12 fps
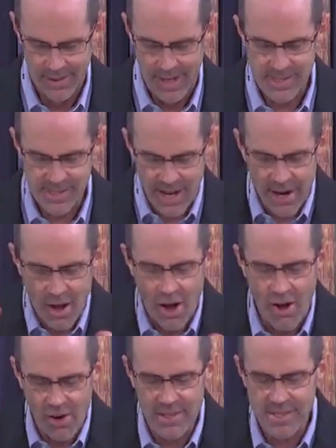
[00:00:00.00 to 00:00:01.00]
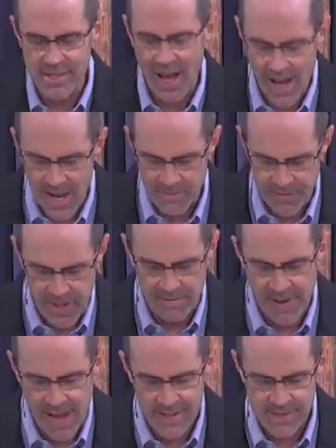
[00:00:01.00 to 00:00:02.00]
He set it all aside for the
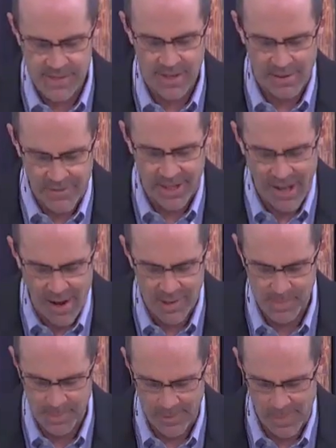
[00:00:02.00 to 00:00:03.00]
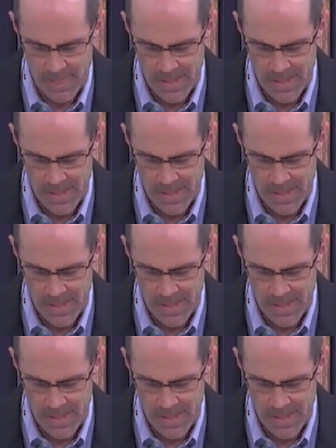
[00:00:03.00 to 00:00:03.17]
advance of the gospel.